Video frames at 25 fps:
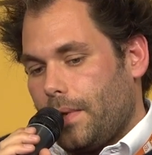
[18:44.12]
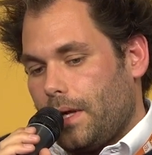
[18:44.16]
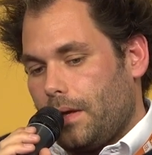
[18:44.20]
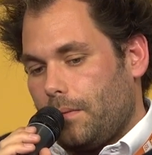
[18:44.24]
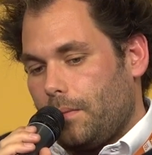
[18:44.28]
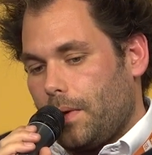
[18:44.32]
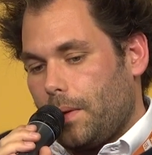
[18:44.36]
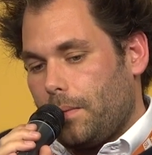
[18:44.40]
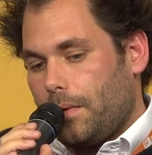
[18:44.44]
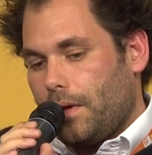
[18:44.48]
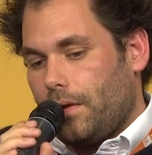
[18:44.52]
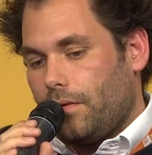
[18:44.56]

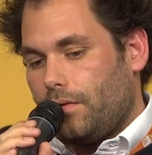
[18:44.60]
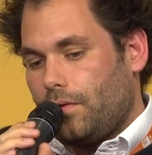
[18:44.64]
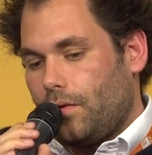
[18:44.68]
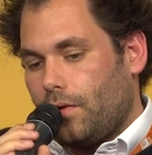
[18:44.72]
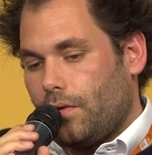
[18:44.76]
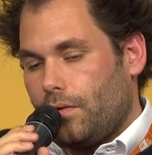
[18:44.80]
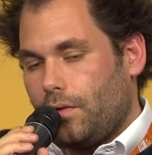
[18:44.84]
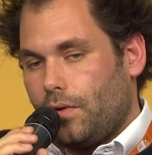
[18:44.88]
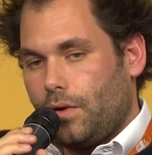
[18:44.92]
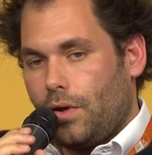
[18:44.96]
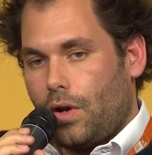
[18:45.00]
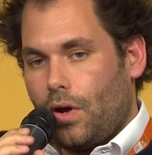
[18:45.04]
Maybe a
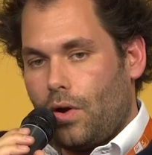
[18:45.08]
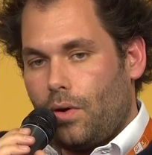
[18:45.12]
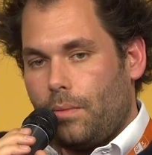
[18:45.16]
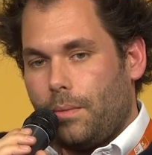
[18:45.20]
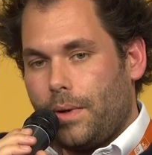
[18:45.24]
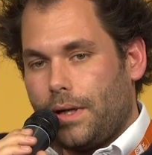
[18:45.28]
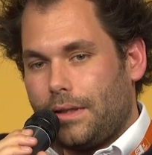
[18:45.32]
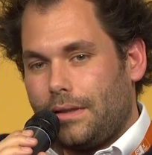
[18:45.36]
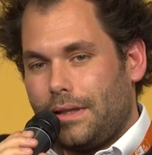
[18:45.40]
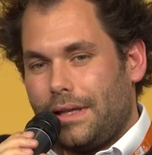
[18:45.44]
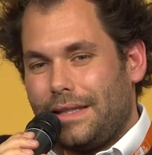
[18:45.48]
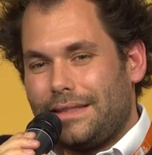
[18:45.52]
few of you know,
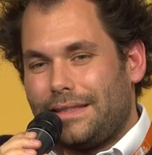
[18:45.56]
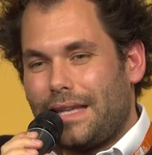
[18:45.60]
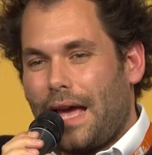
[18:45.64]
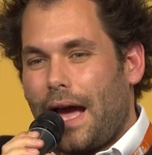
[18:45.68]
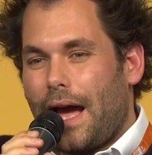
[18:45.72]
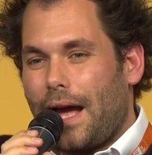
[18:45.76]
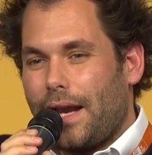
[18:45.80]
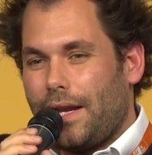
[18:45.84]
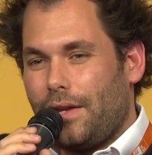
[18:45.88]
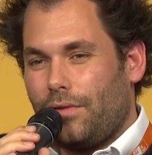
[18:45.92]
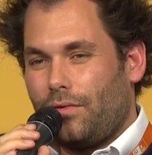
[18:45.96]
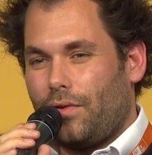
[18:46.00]
but it's a
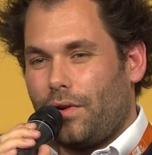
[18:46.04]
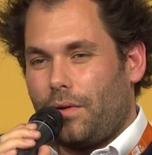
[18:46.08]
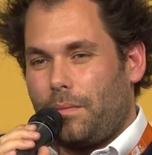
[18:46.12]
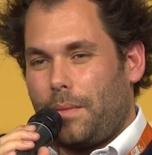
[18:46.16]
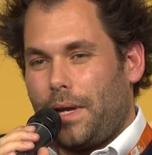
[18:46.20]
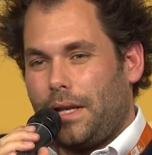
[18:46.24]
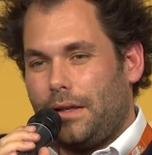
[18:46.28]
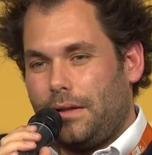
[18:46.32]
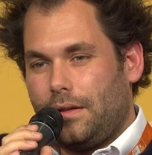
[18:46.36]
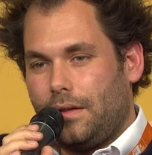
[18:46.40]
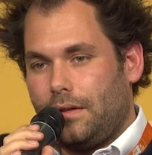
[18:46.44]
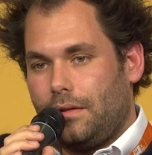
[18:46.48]
highly
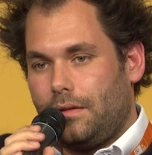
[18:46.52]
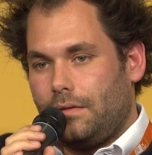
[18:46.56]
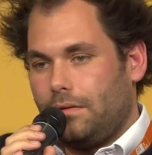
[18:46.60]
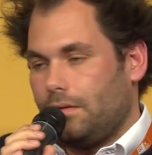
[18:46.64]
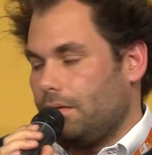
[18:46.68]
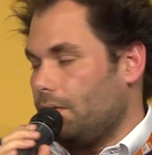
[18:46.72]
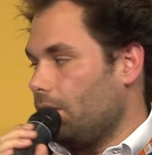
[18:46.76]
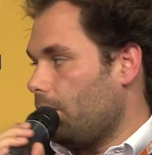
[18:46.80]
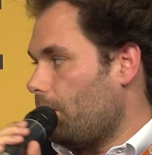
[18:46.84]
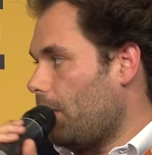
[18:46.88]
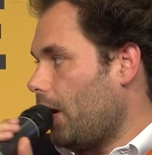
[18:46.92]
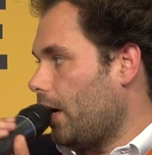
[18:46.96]
fragmented
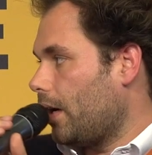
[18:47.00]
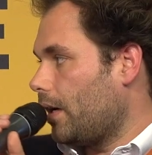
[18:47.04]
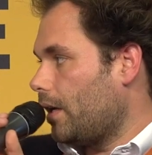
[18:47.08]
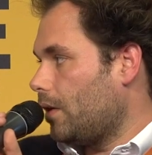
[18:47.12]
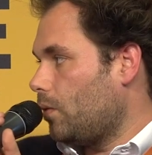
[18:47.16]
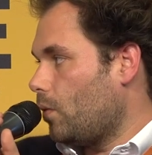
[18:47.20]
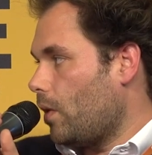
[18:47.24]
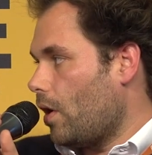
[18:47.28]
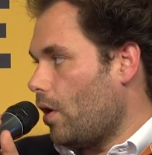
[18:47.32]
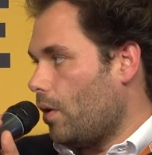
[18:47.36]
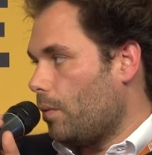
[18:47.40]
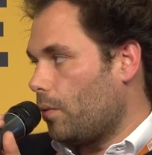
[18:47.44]

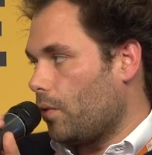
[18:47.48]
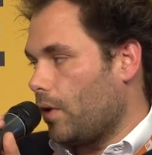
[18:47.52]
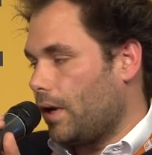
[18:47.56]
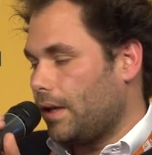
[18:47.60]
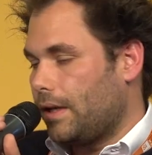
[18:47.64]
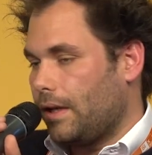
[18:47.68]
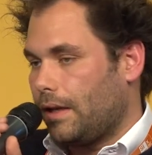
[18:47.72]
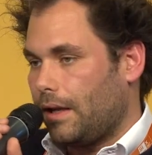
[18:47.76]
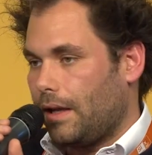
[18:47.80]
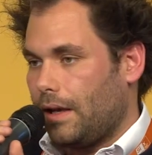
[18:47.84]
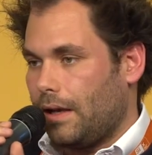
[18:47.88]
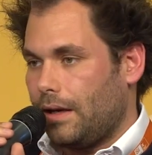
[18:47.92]
market we're
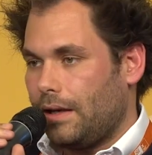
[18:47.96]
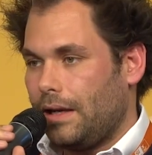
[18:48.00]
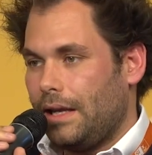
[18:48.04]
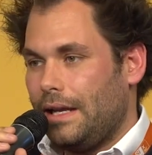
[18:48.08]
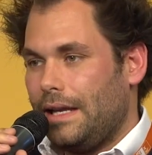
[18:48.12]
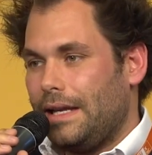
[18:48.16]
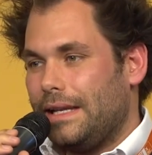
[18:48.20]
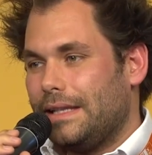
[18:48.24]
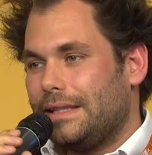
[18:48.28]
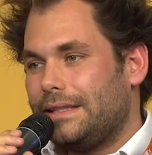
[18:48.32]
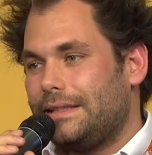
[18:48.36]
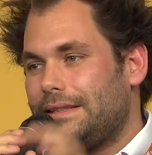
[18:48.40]
operating in.
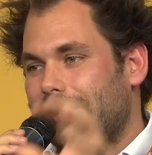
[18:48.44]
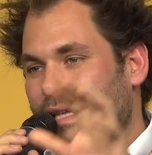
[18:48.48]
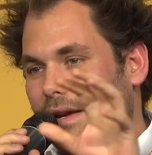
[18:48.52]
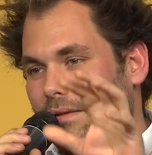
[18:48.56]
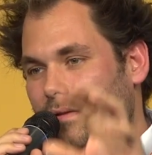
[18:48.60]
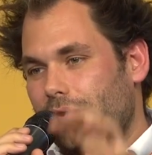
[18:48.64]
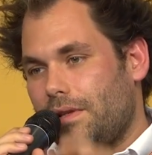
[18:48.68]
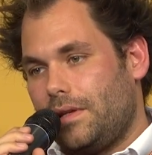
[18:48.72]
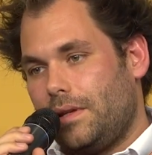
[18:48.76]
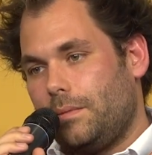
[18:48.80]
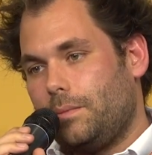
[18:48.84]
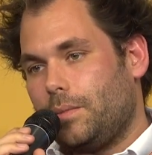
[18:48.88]

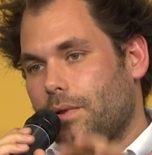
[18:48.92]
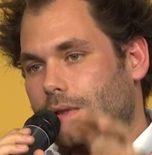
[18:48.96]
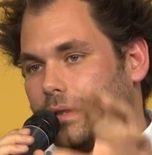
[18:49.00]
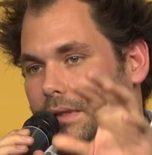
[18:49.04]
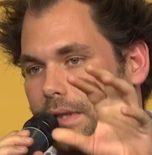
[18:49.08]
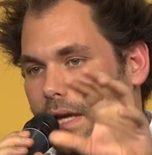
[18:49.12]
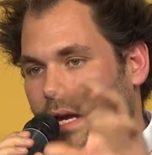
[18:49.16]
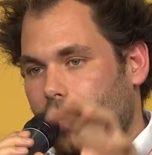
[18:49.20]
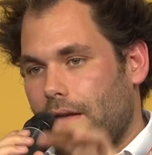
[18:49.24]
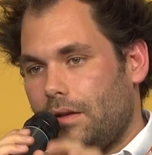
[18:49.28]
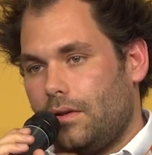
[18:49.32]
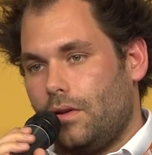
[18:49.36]

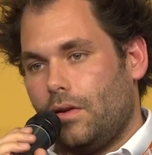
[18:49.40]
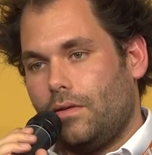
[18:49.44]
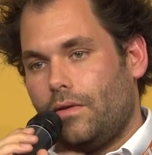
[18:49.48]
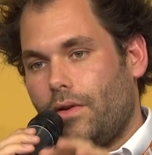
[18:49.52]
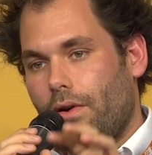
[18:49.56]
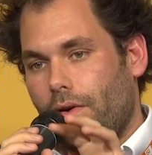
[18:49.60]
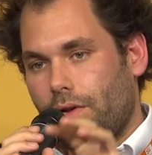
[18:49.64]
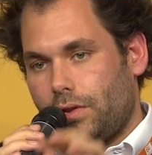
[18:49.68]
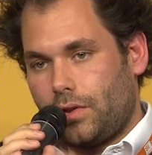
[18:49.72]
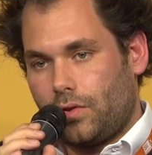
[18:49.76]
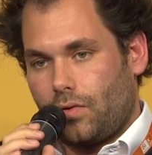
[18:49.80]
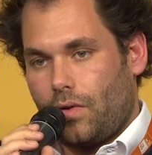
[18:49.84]
70% of
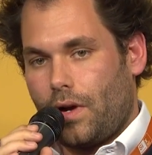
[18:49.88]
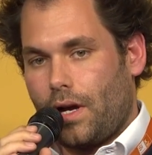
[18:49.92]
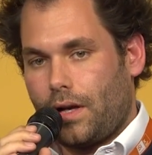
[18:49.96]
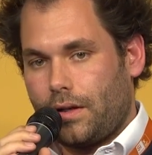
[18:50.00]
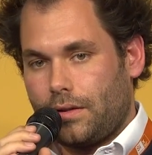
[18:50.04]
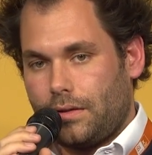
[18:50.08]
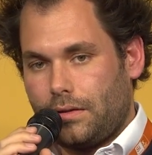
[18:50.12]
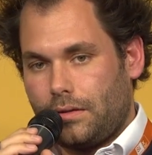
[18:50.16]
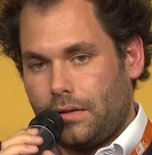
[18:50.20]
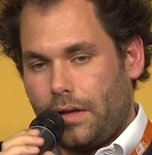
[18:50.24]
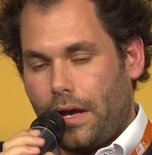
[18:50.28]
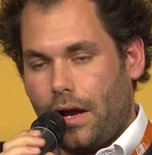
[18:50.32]
all
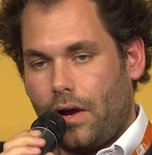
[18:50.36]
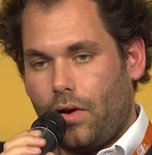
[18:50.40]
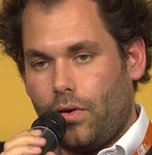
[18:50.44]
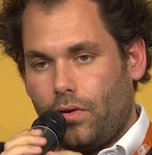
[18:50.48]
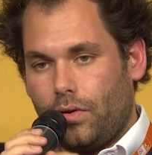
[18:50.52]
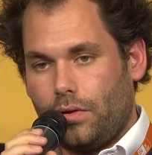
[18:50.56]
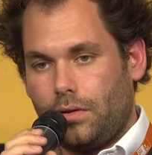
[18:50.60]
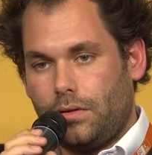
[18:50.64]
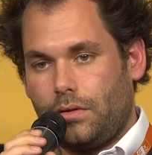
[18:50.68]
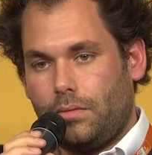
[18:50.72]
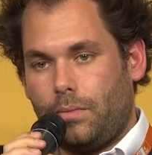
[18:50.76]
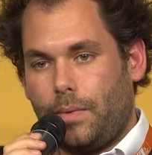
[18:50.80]
trucks are
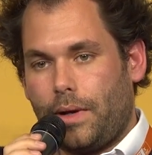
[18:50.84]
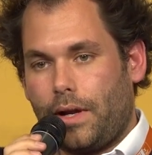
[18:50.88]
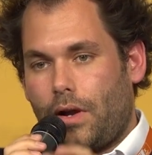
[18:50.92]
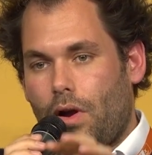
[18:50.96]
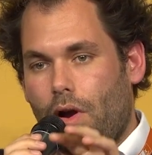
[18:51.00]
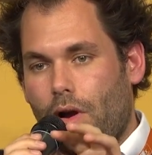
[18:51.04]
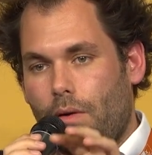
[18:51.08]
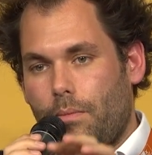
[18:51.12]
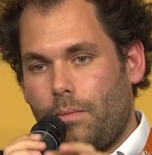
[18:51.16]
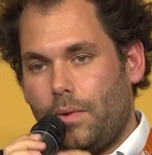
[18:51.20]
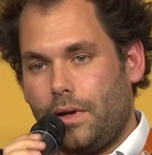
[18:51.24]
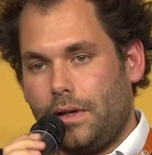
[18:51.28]
owned by
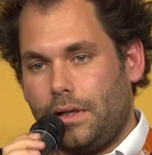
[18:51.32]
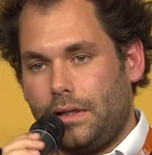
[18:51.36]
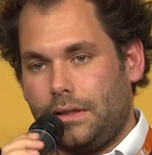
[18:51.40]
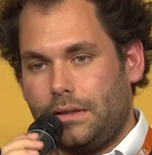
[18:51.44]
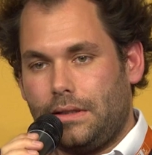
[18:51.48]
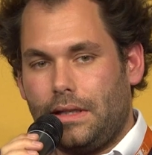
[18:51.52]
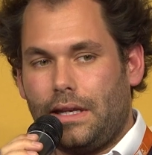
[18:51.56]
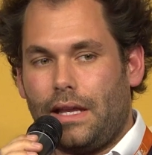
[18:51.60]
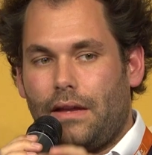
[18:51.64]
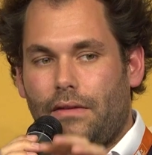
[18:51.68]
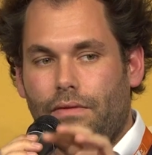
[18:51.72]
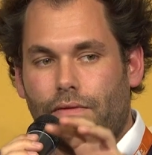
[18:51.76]

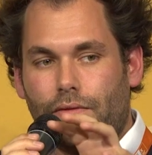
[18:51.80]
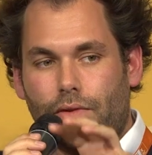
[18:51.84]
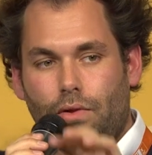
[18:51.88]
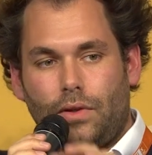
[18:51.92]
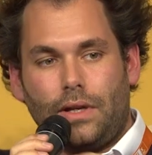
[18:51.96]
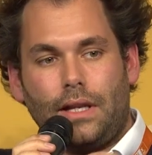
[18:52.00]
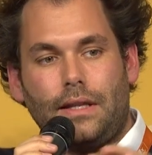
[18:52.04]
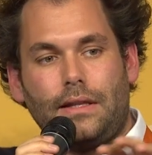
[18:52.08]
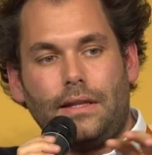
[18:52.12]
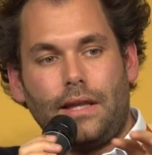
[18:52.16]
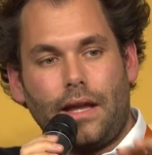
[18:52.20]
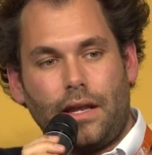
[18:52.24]
companies that have fewer
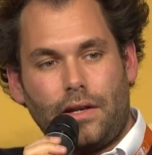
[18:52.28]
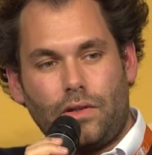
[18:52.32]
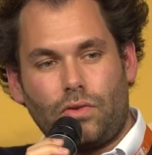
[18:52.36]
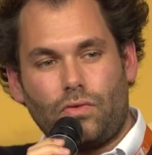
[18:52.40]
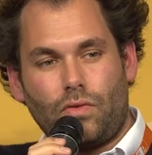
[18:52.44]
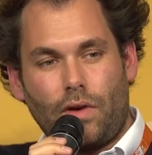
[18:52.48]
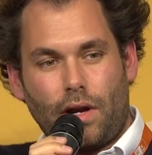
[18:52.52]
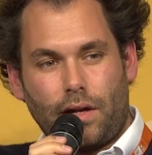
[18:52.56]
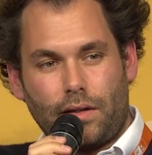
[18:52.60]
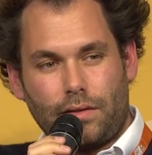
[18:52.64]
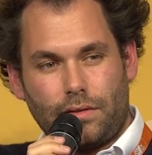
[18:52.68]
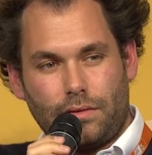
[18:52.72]
than 10
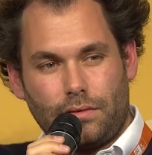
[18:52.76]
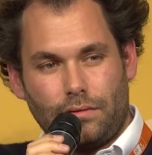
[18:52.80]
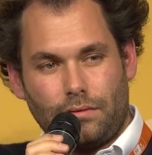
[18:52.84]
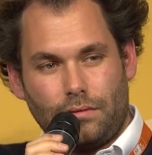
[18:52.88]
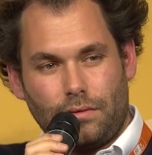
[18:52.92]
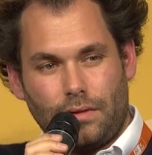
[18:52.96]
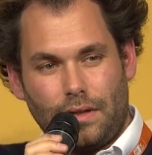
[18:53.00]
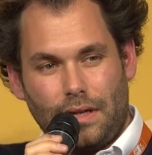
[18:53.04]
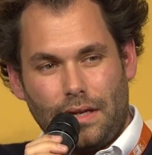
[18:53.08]
trucks.